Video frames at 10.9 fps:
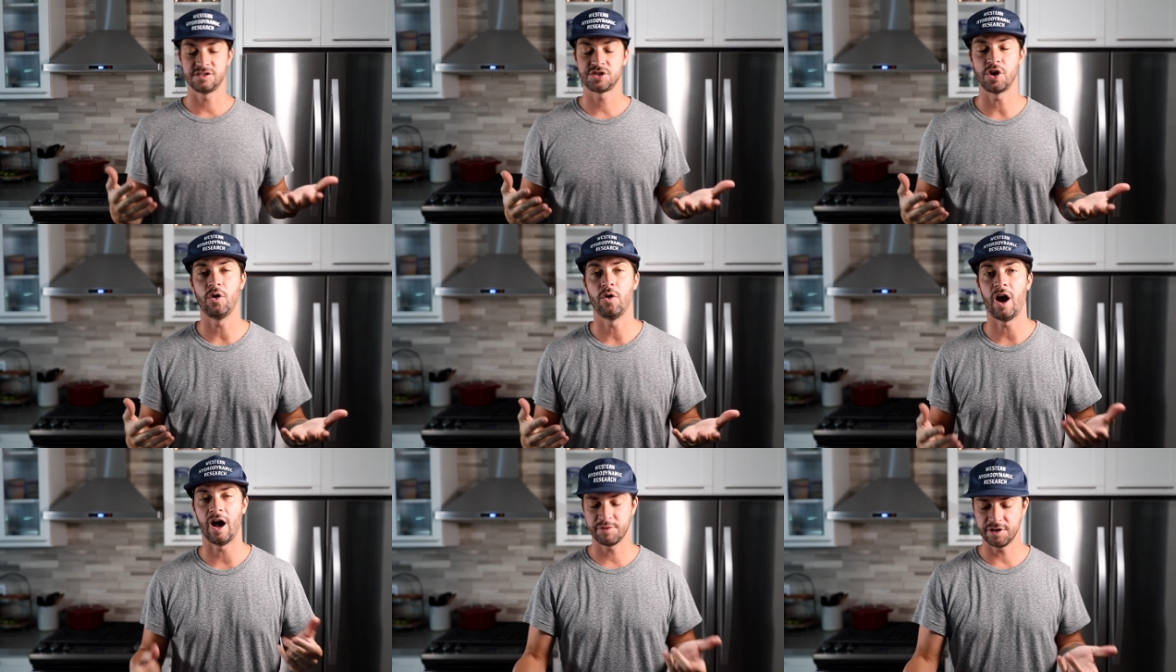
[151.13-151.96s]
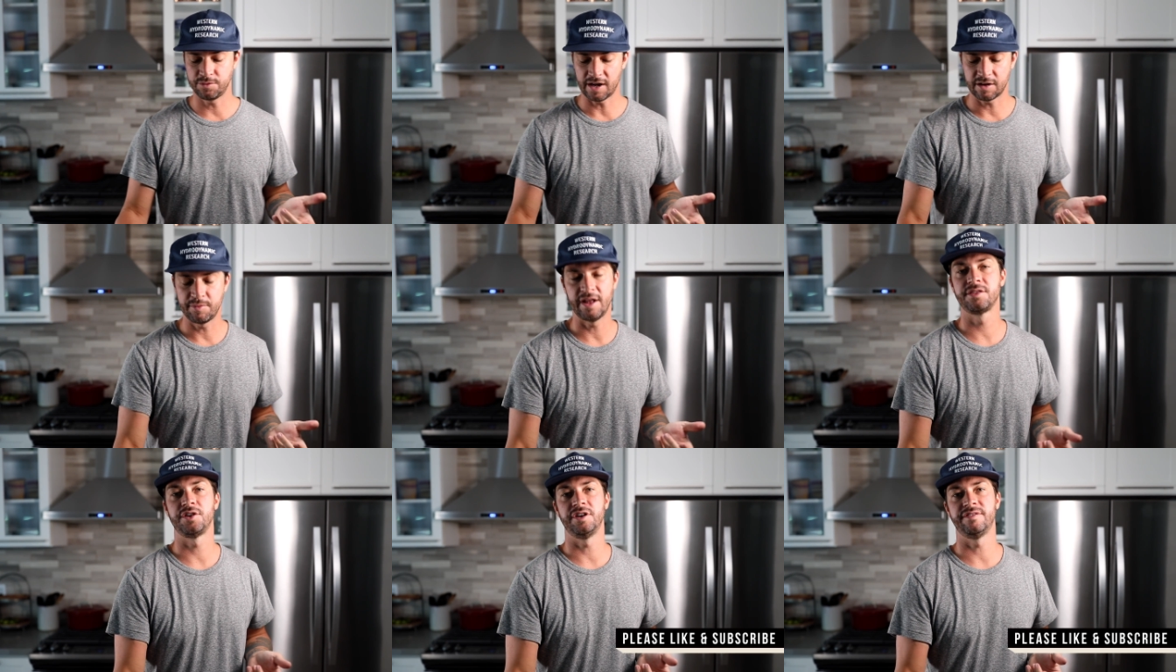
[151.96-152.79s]
so I'm gonna
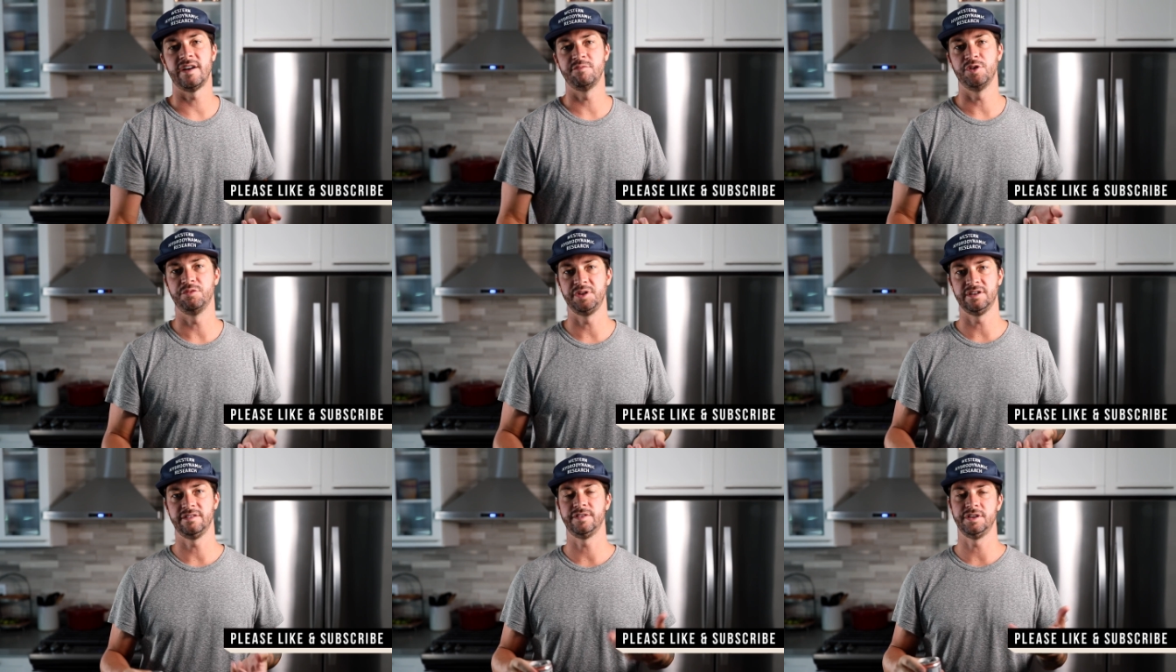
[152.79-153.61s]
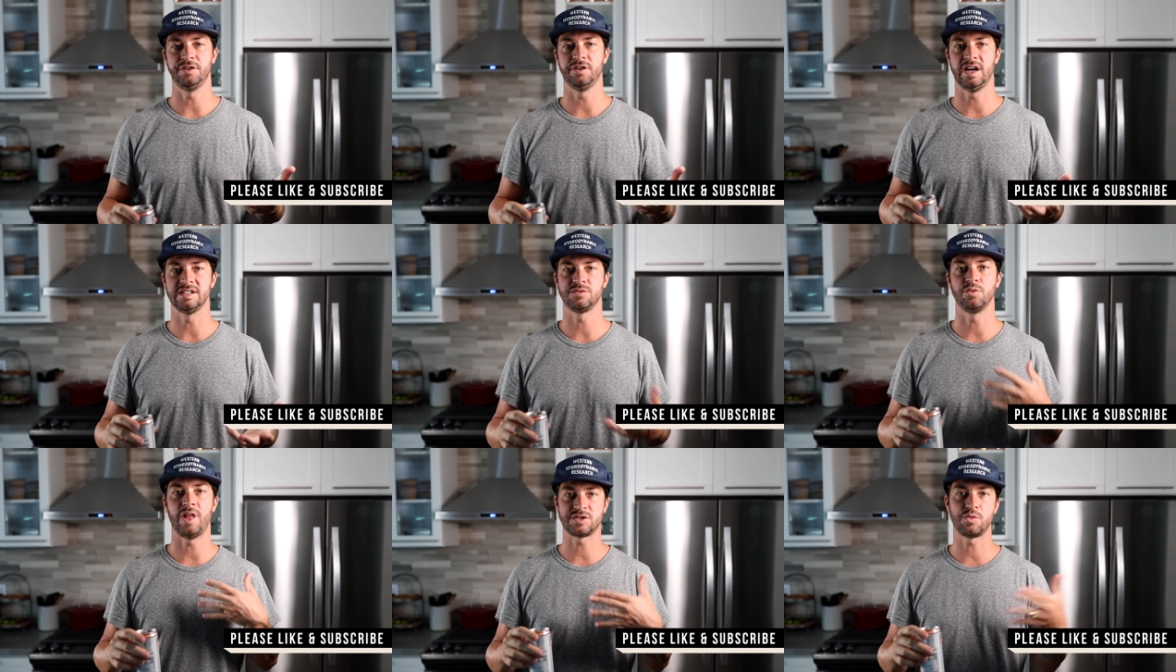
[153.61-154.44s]
recommend 35mm for you guys,
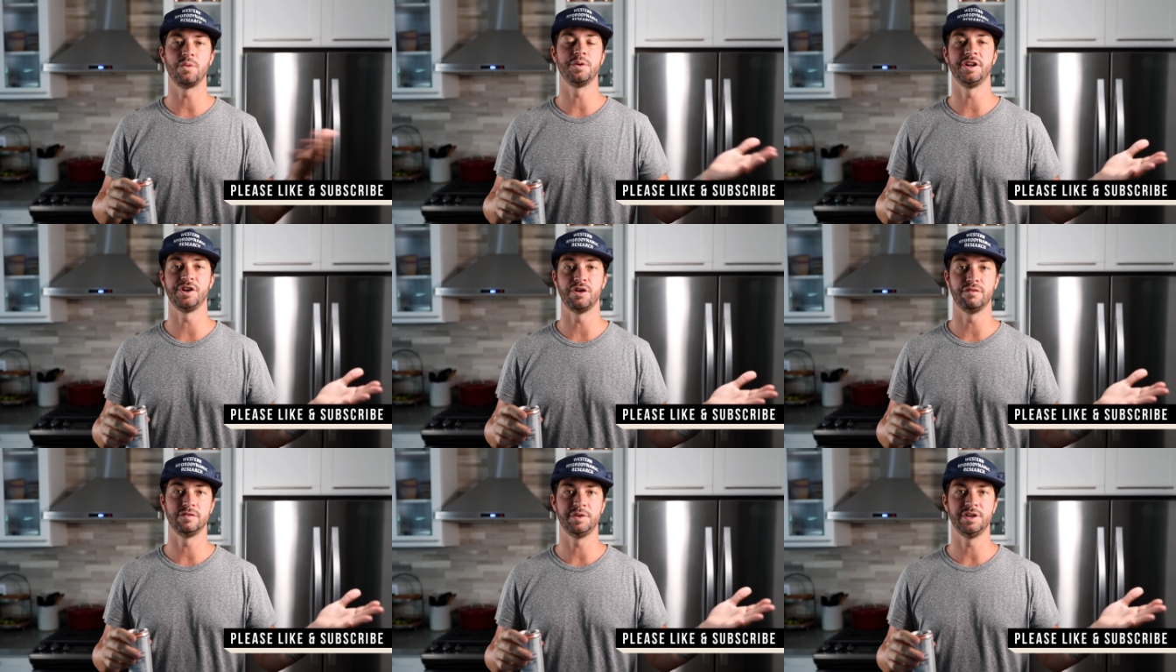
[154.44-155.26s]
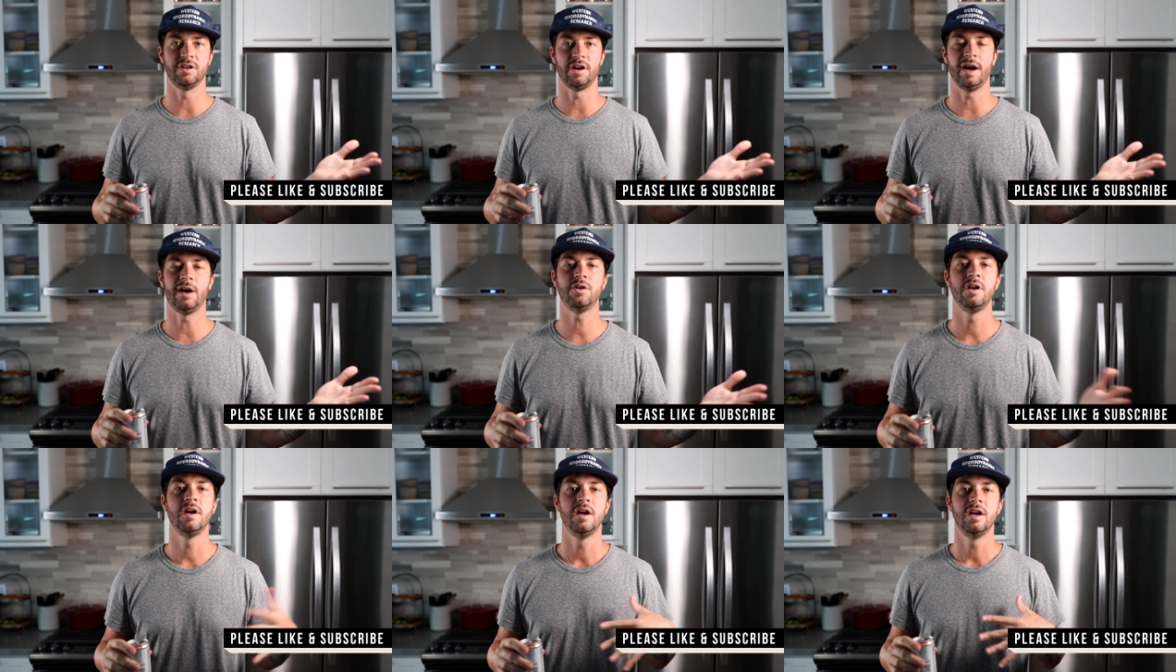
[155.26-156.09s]
that's where we're gonna go from here on out.